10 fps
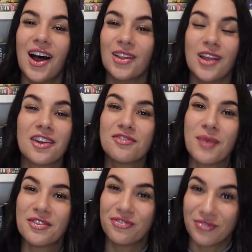A lot of
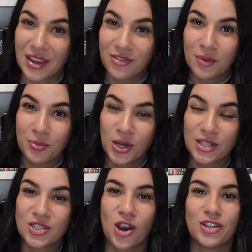my favorite
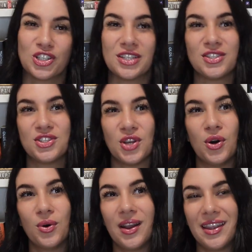books are just
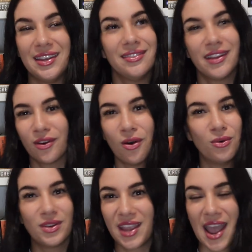so in their
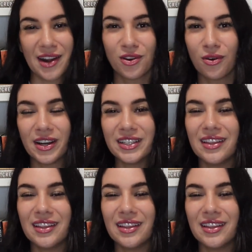own category,